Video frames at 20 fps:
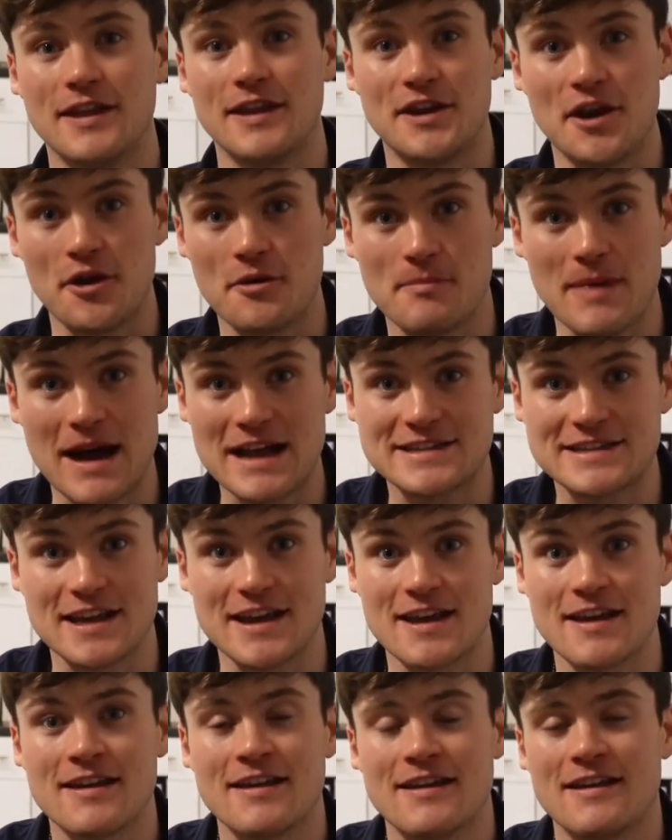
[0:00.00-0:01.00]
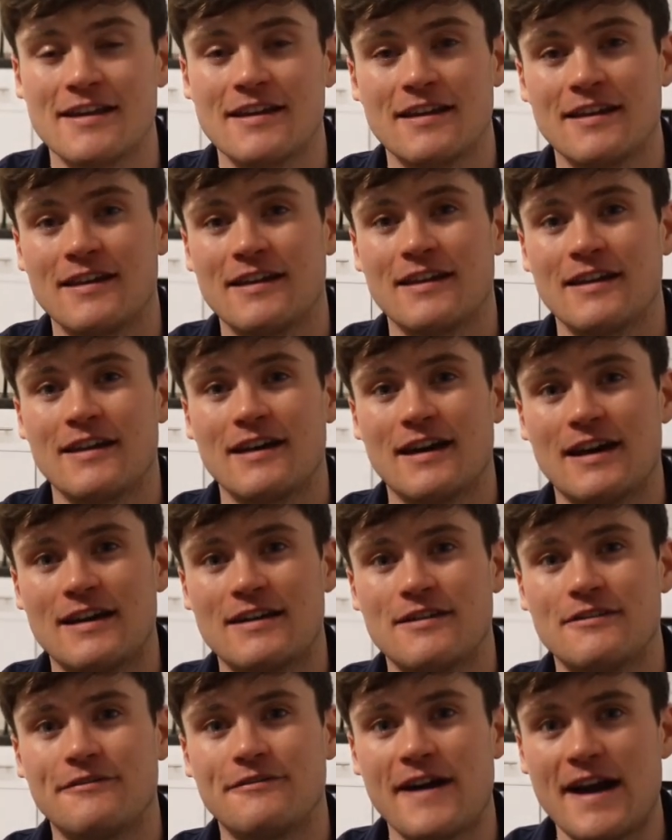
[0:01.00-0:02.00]
they don't matter
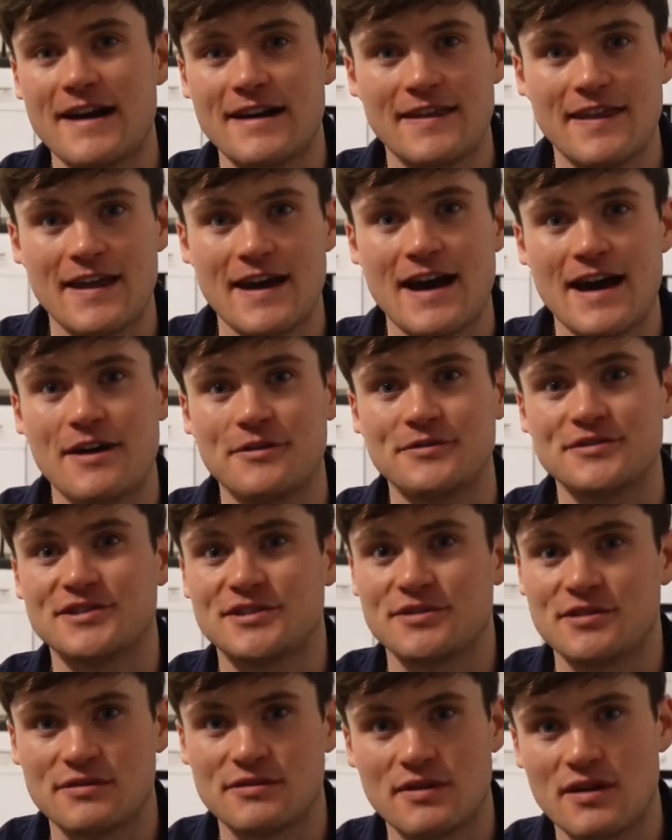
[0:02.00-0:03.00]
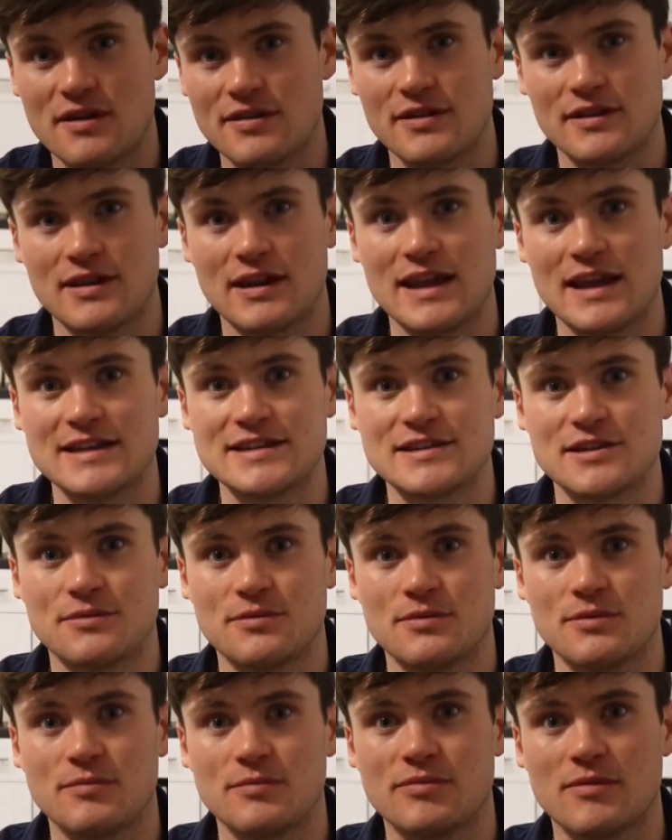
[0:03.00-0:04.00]
and finding that out sooner rather than later
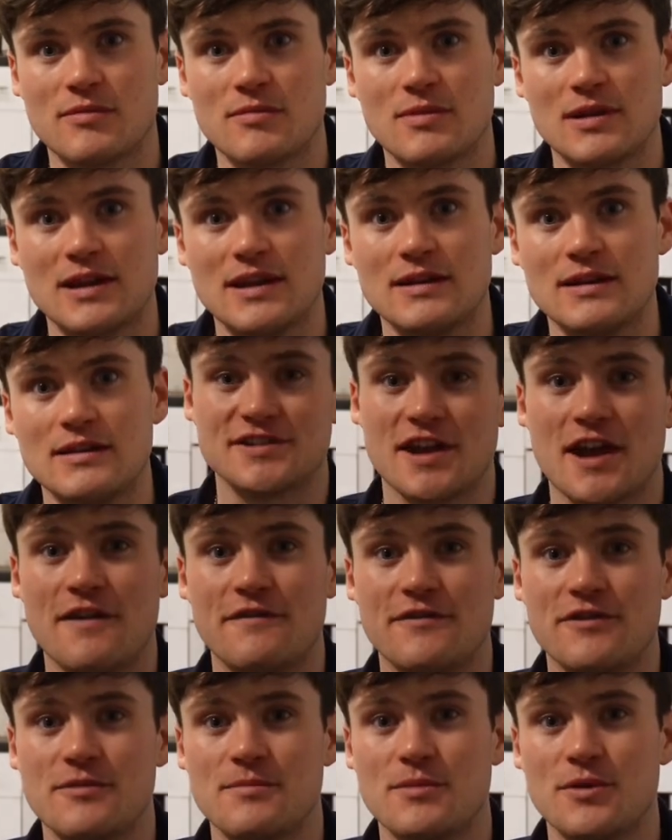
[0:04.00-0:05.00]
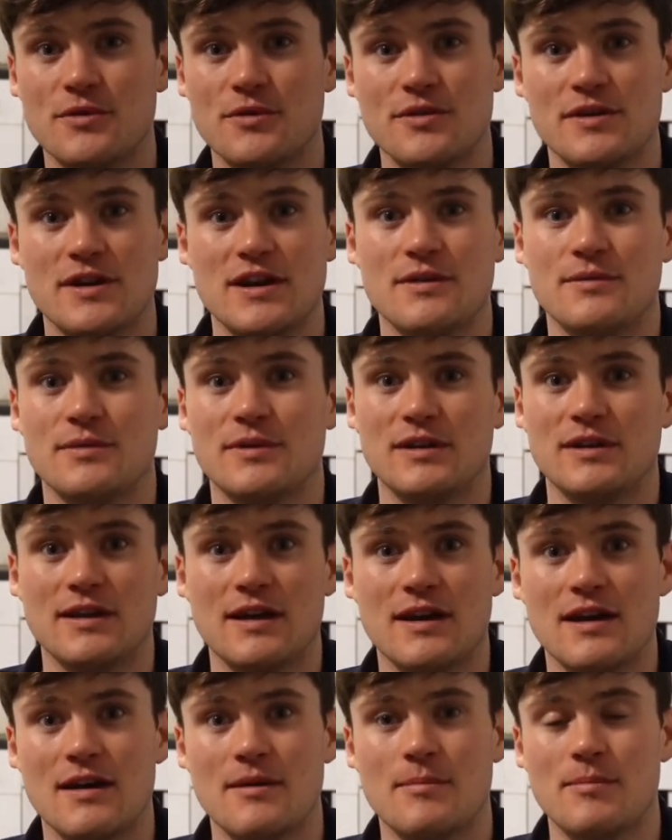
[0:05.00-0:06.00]
will probably serve you more than it will
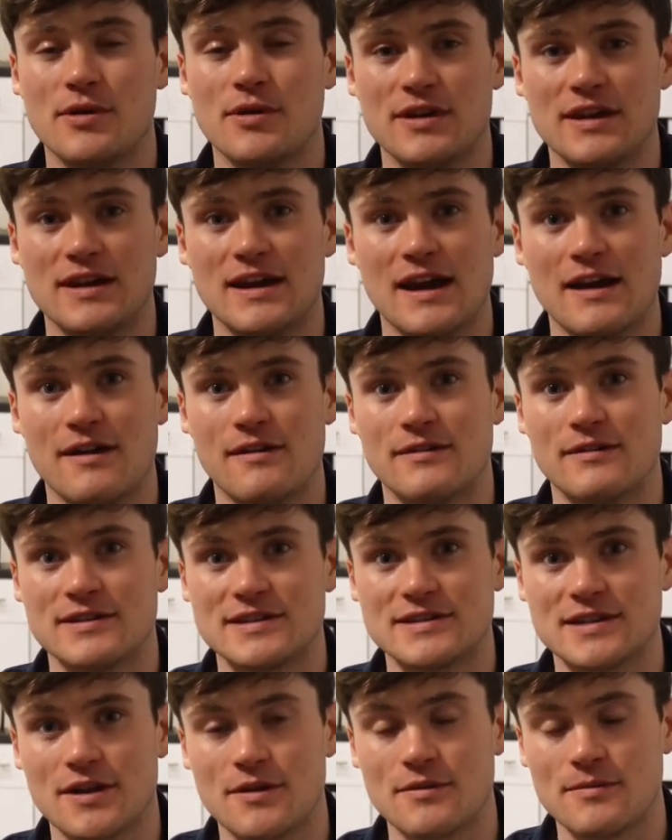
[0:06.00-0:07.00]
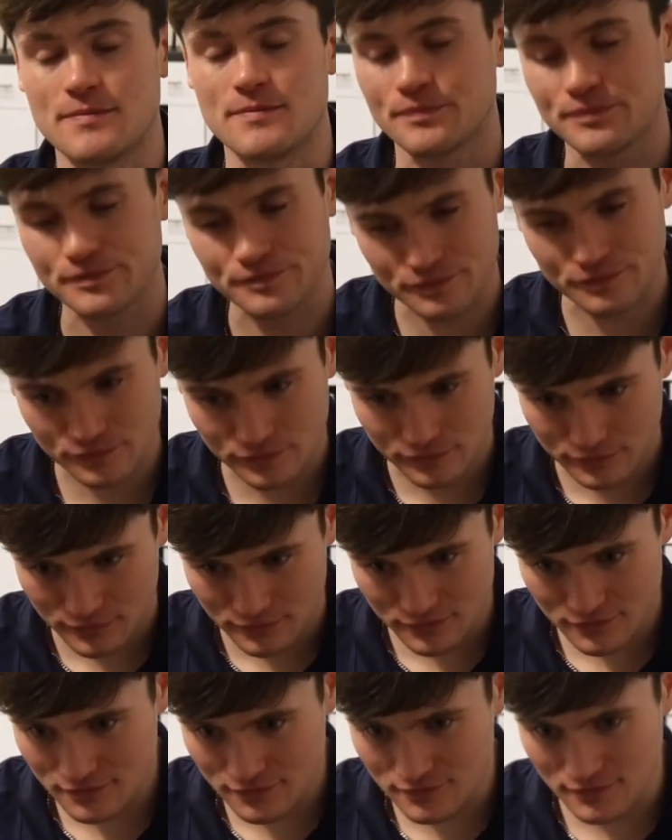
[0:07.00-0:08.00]
uh, put you down so
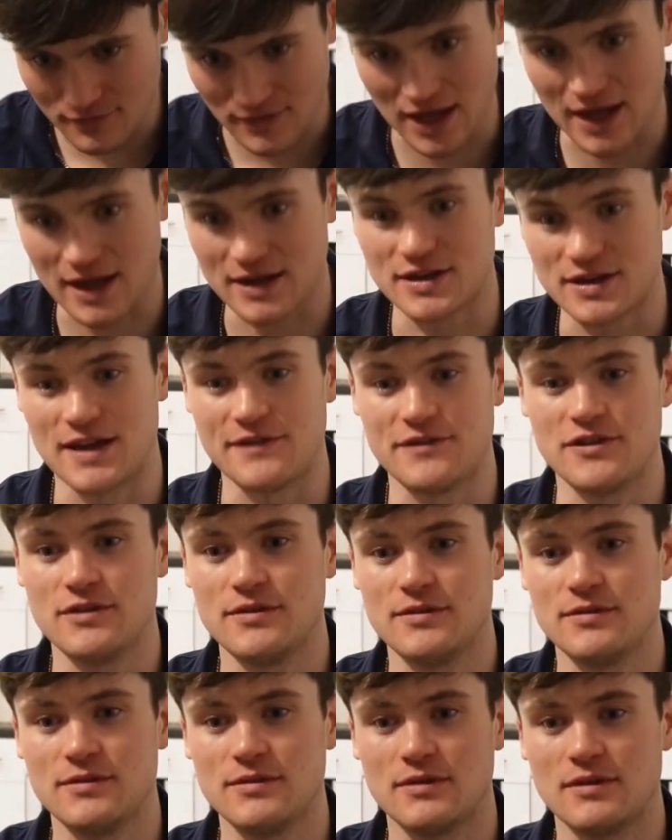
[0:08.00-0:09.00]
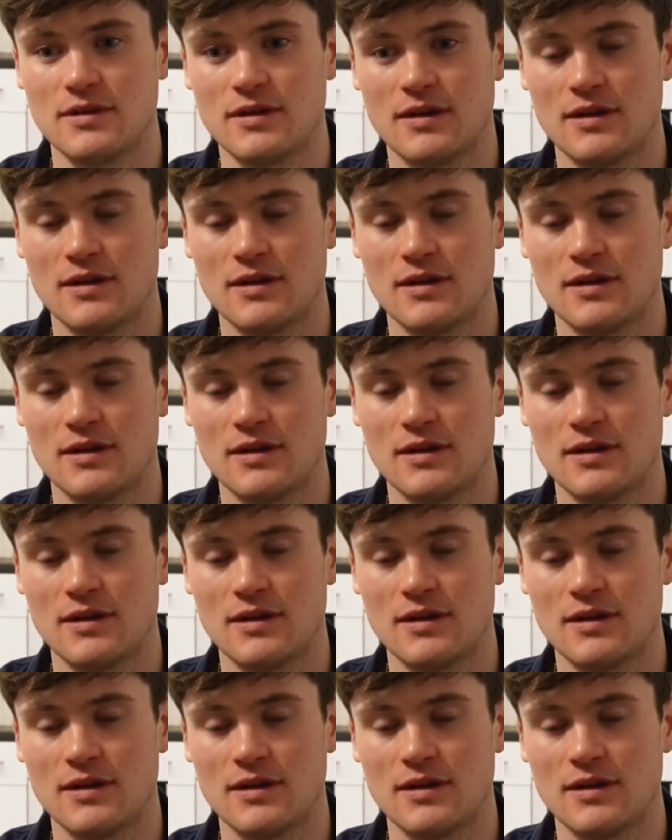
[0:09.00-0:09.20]
yeah if you